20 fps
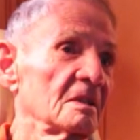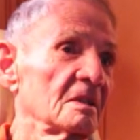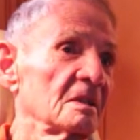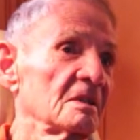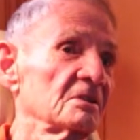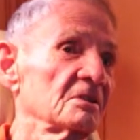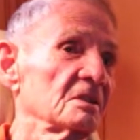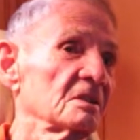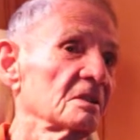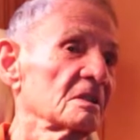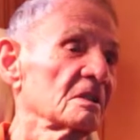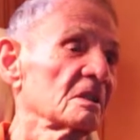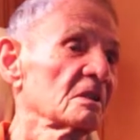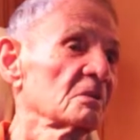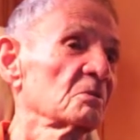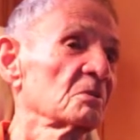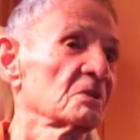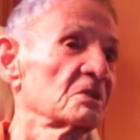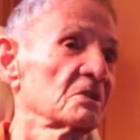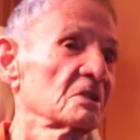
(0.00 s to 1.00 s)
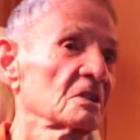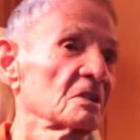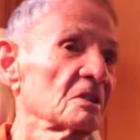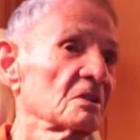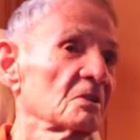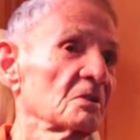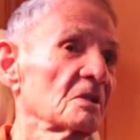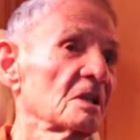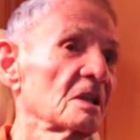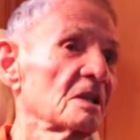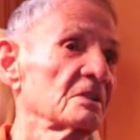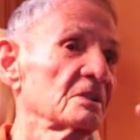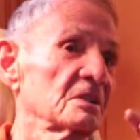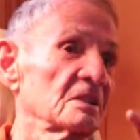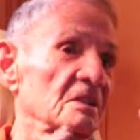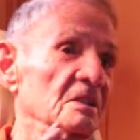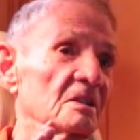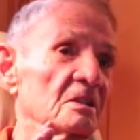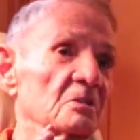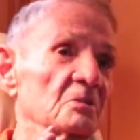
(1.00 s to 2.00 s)
and she's good with children, and
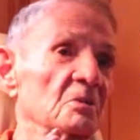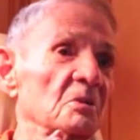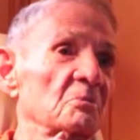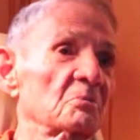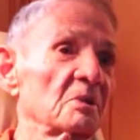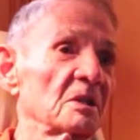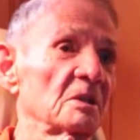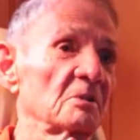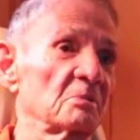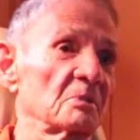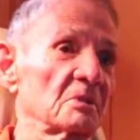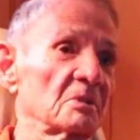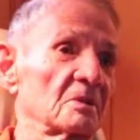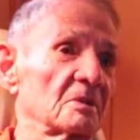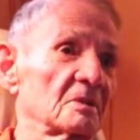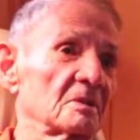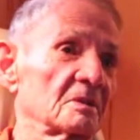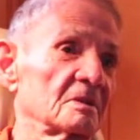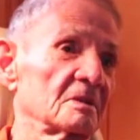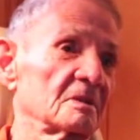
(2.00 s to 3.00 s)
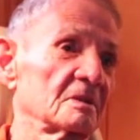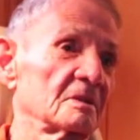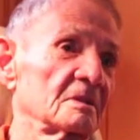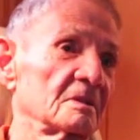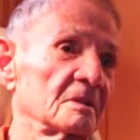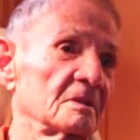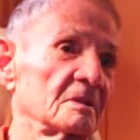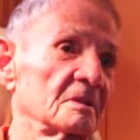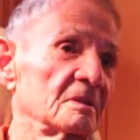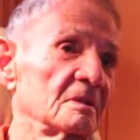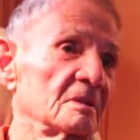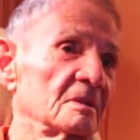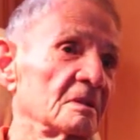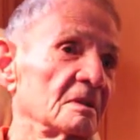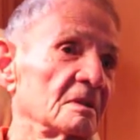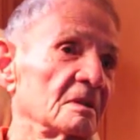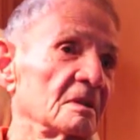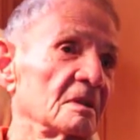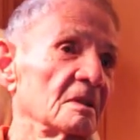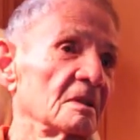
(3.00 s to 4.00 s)
she's good with people.
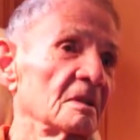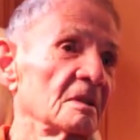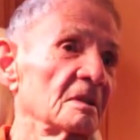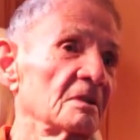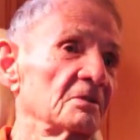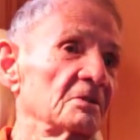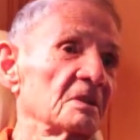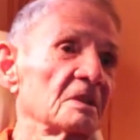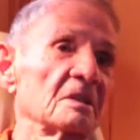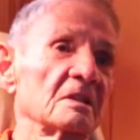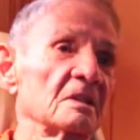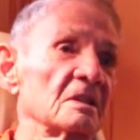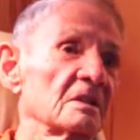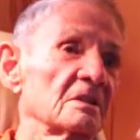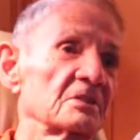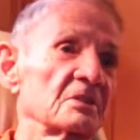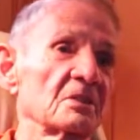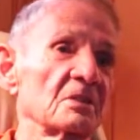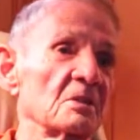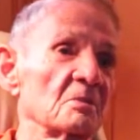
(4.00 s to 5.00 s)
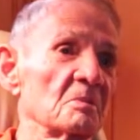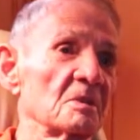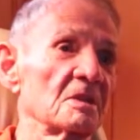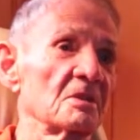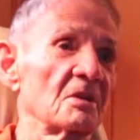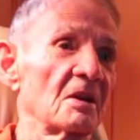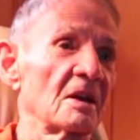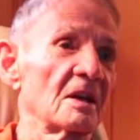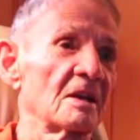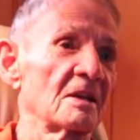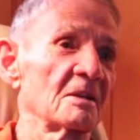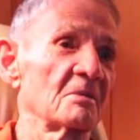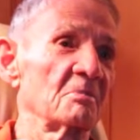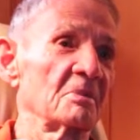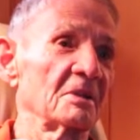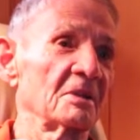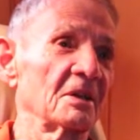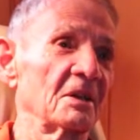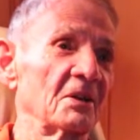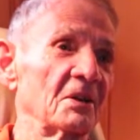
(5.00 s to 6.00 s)
if she just treat me right, it'd
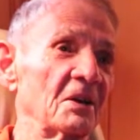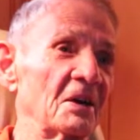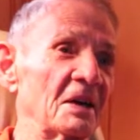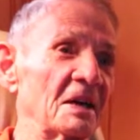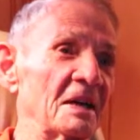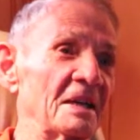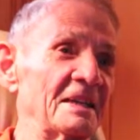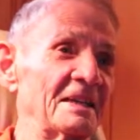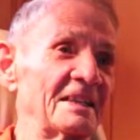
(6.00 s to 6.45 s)
be all right.